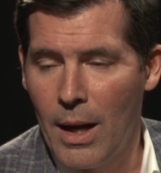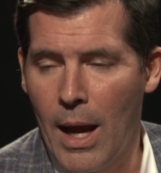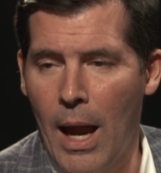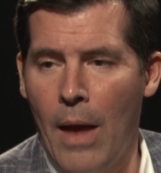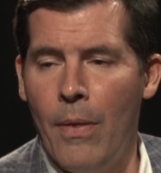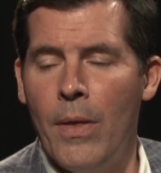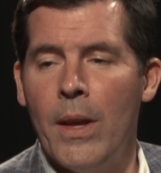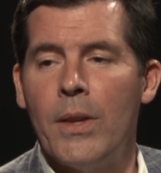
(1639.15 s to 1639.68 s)

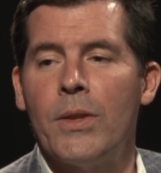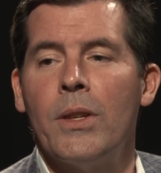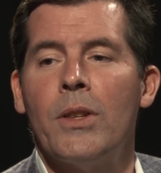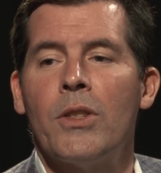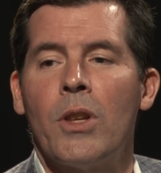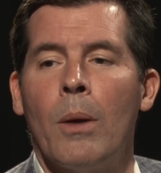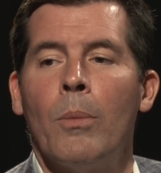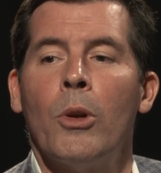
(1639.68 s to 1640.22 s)
And this is
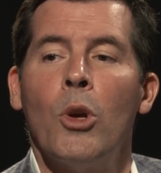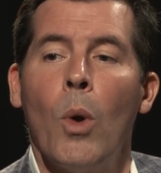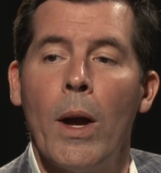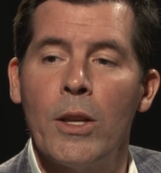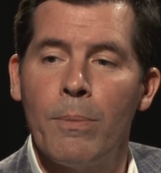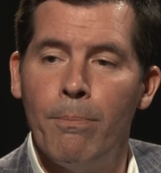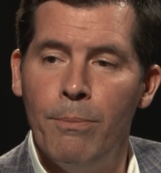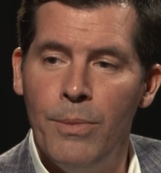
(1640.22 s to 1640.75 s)
someone who
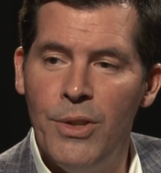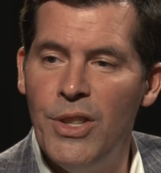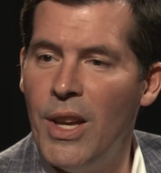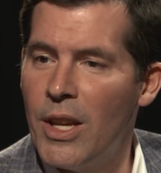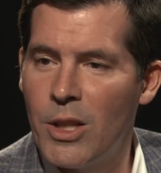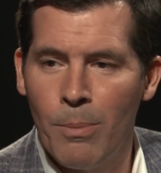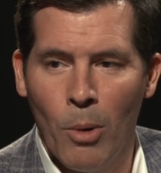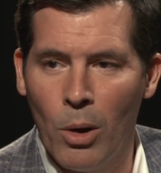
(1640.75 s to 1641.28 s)
has
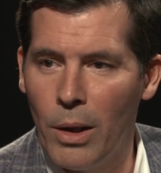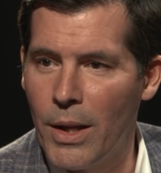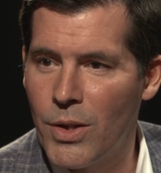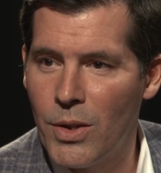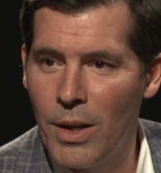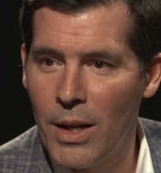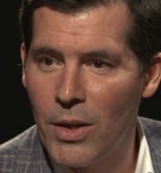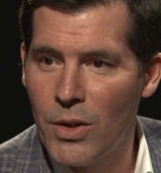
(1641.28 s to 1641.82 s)
dismal
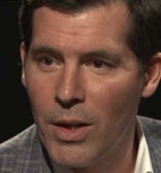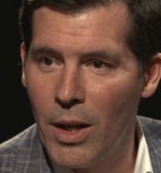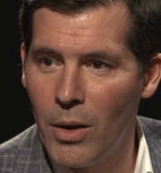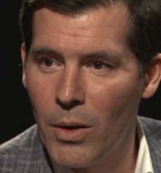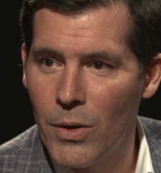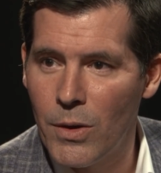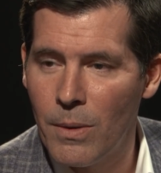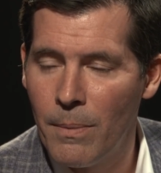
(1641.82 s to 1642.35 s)
listening
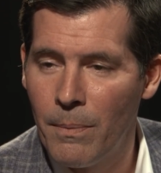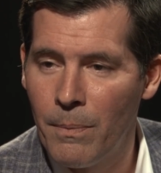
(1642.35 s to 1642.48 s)
skills